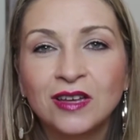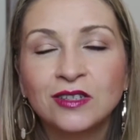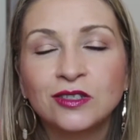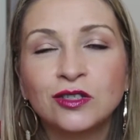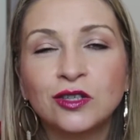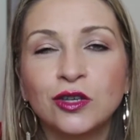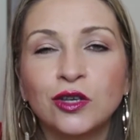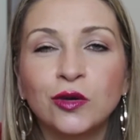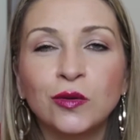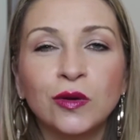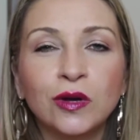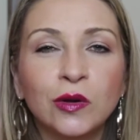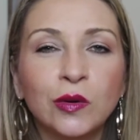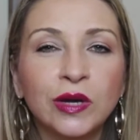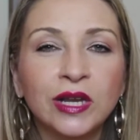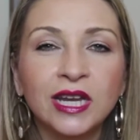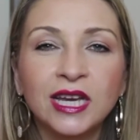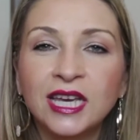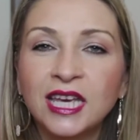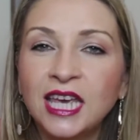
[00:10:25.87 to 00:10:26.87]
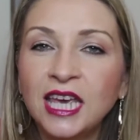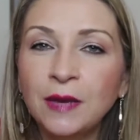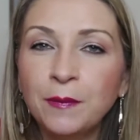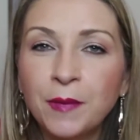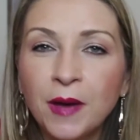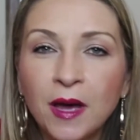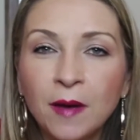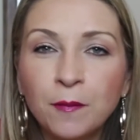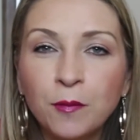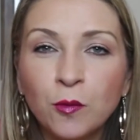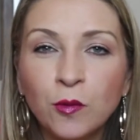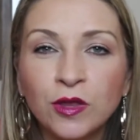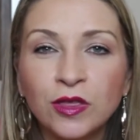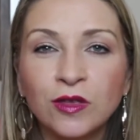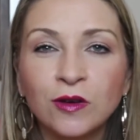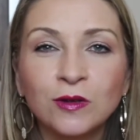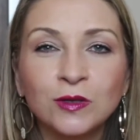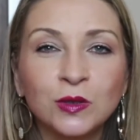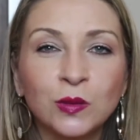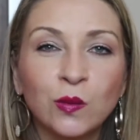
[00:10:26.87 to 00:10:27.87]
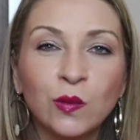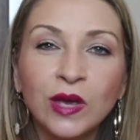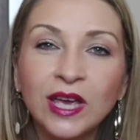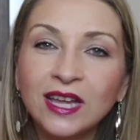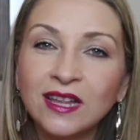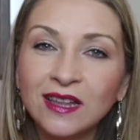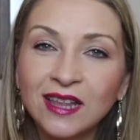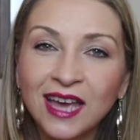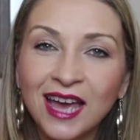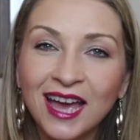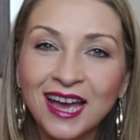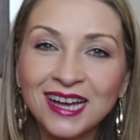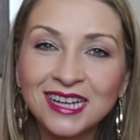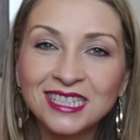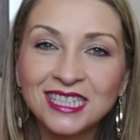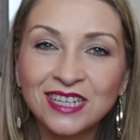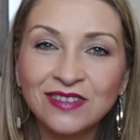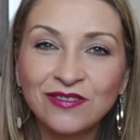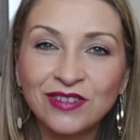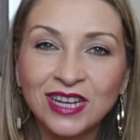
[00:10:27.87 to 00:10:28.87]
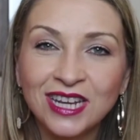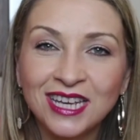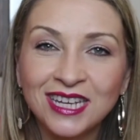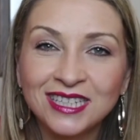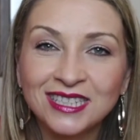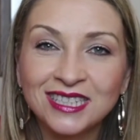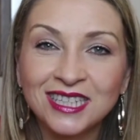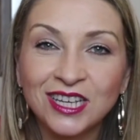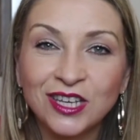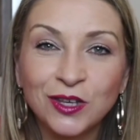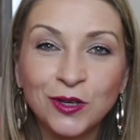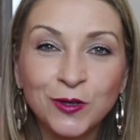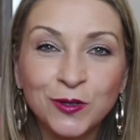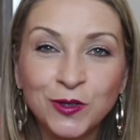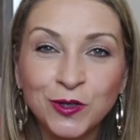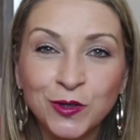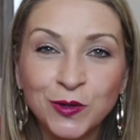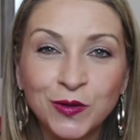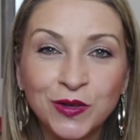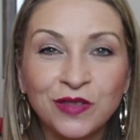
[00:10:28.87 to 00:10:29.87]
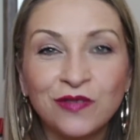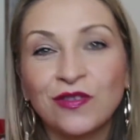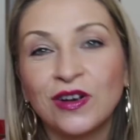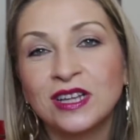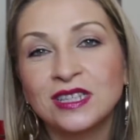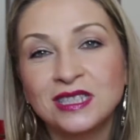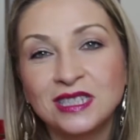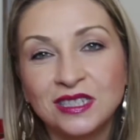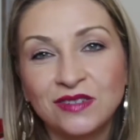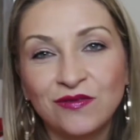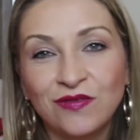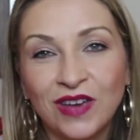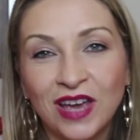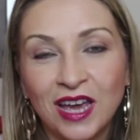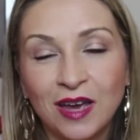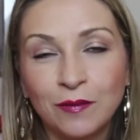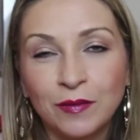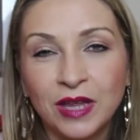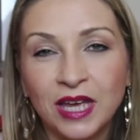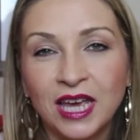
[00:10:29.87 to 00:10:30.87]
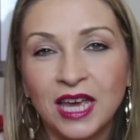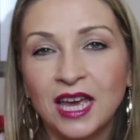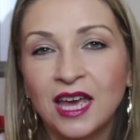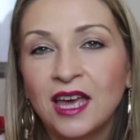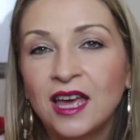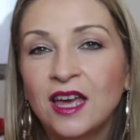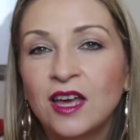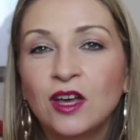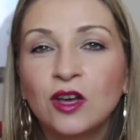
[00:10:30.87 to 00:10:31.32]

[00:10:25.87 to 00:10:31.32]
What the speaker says: So you are going to keep up with those weekly activities that you do with friends and family.